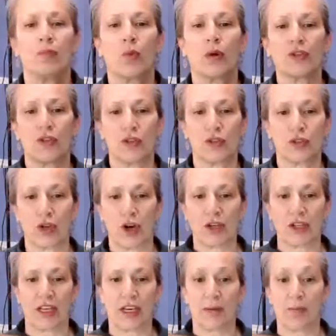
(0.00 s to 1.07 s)
once you
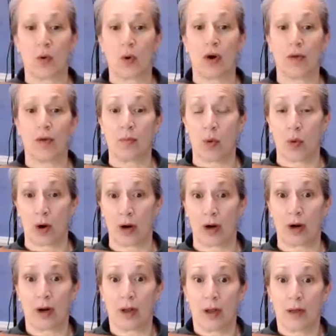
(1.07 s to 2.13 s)
start getting more and
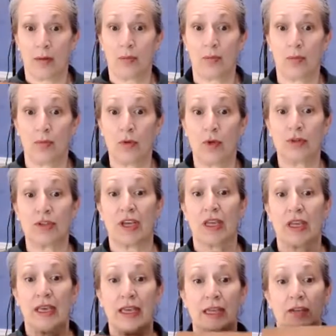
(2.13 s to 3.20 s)
more
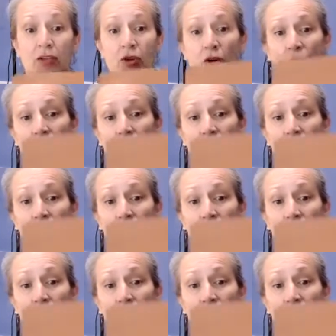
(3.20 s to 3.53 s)
music in